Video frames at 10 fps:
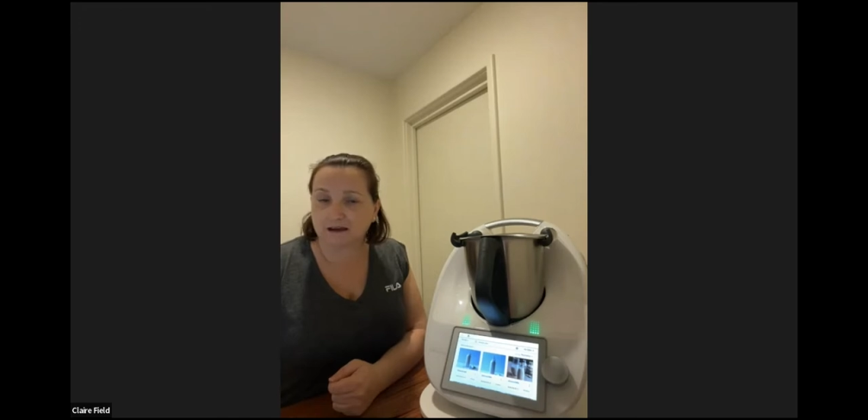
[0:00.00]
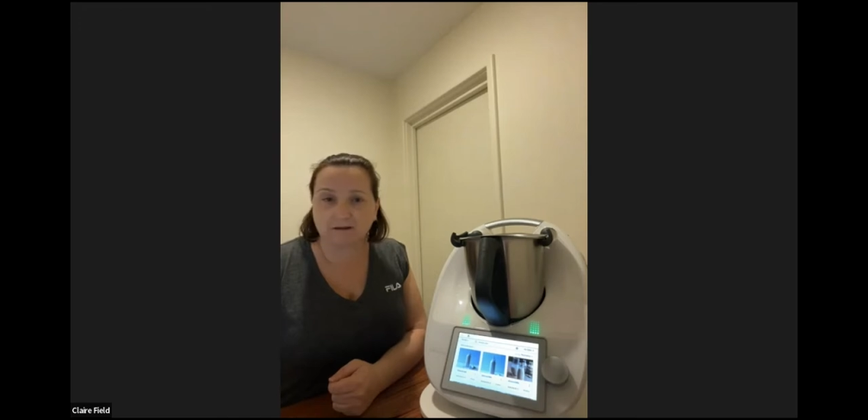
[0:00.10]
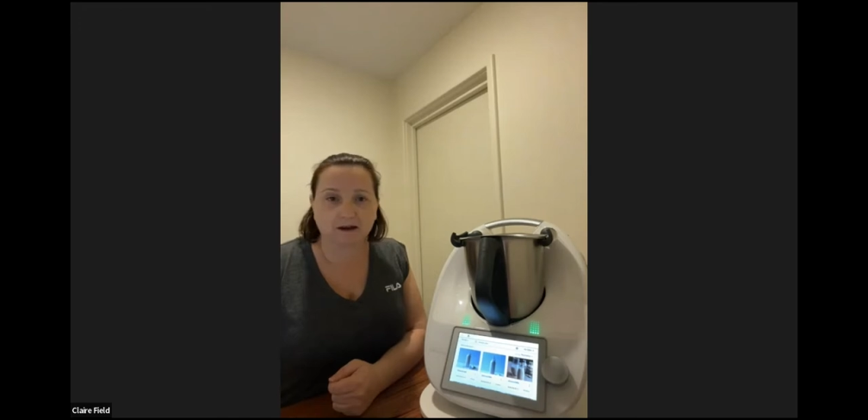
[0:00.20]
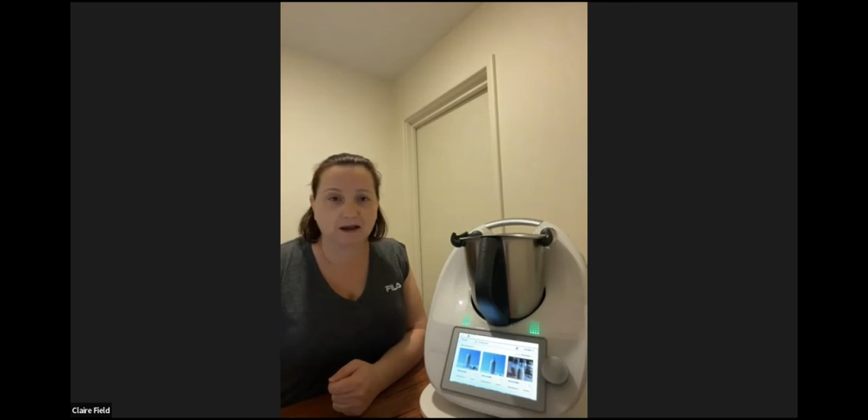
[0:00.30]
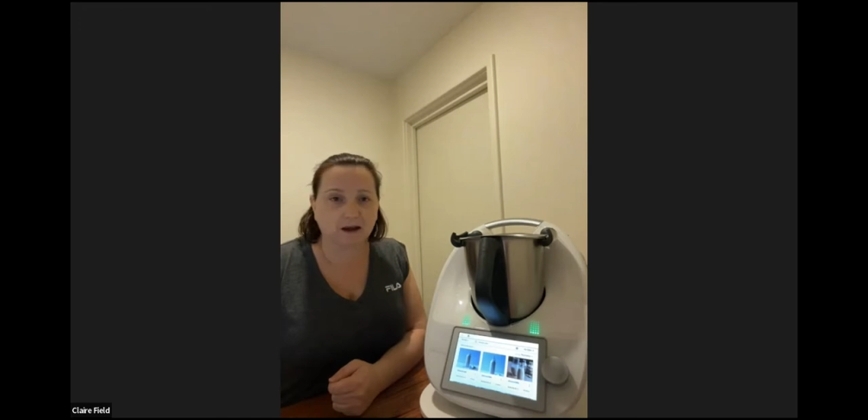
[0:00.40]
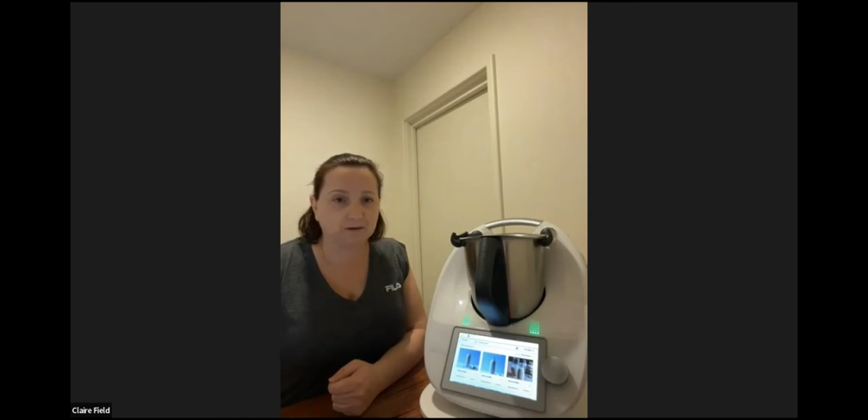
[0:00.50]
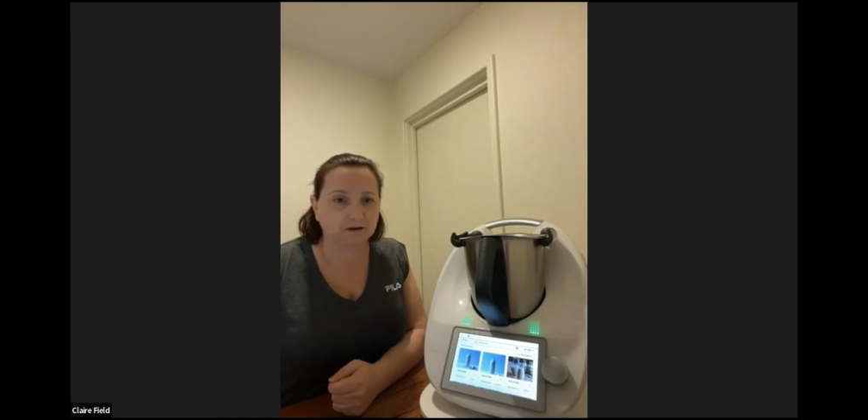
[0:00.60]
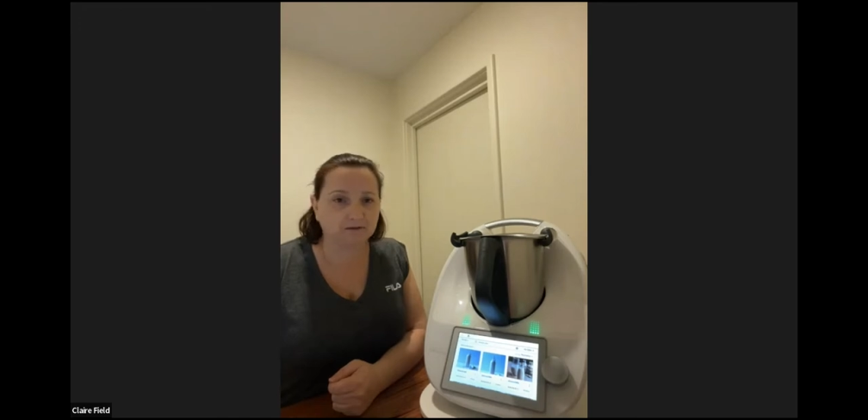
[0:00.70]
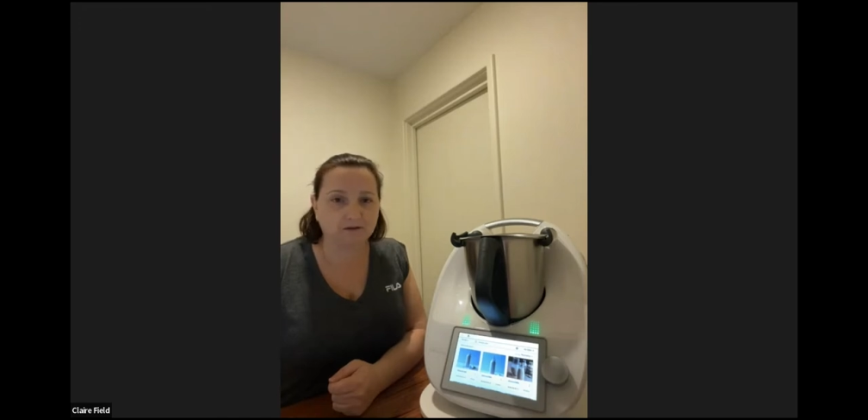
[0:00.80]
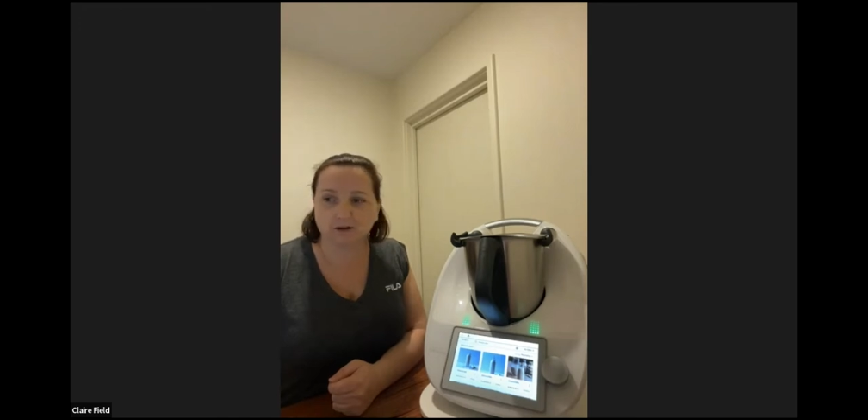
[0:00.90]
a
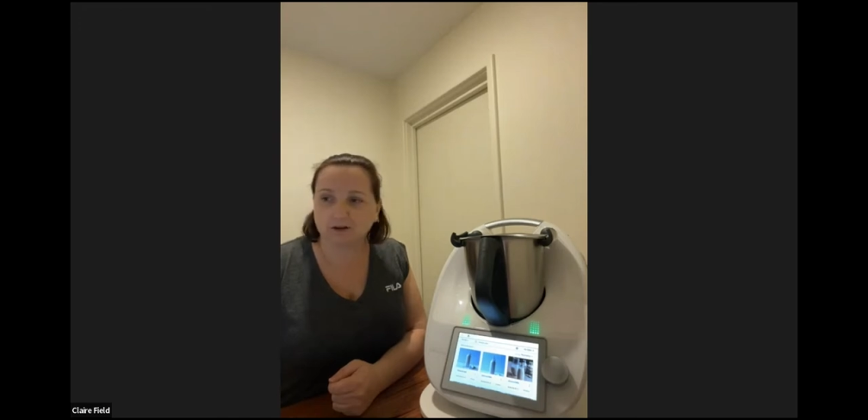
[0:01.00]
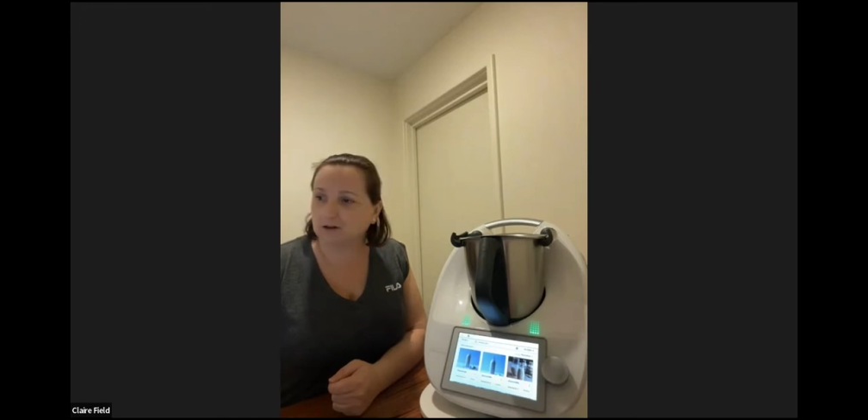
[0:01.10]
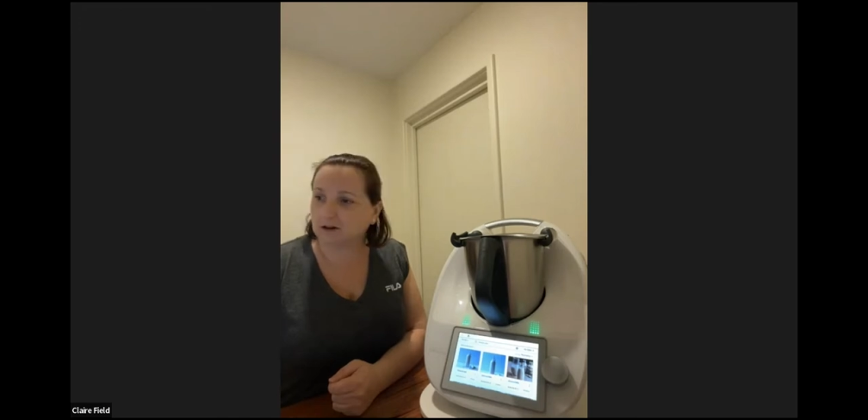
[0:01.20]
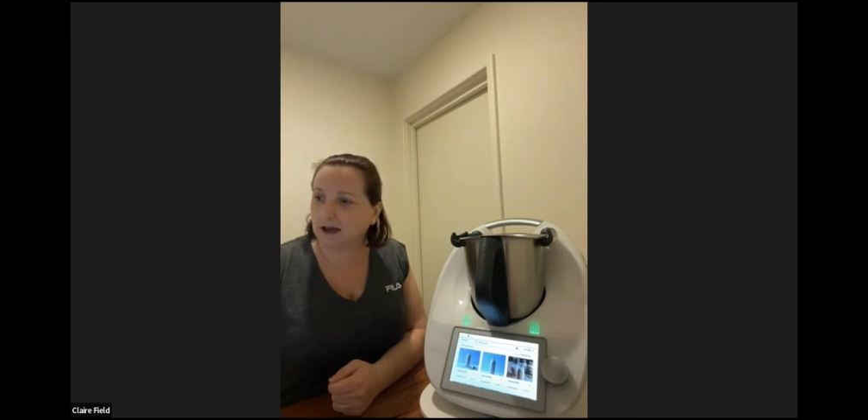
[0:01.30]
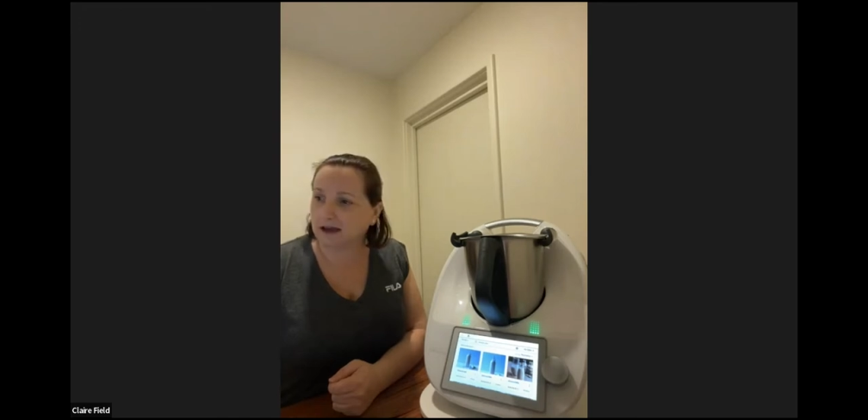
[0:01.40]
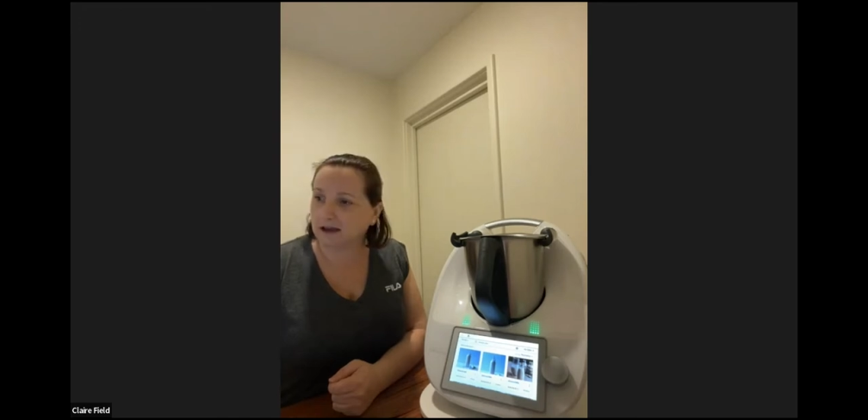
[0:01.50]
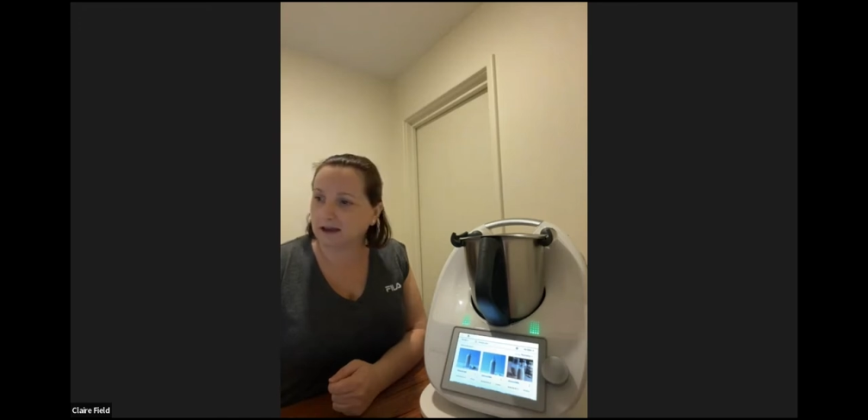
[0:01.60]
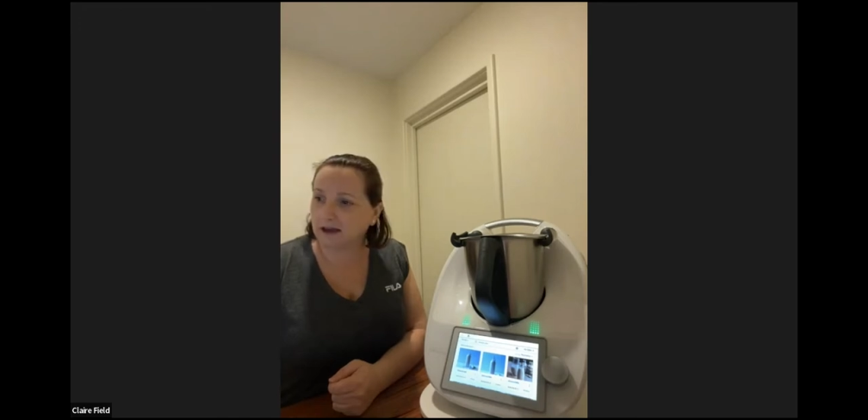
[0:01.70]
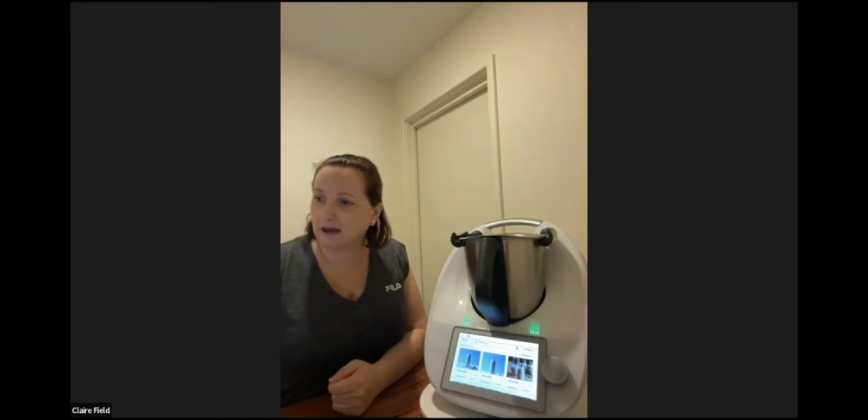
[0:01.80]
couple of the UK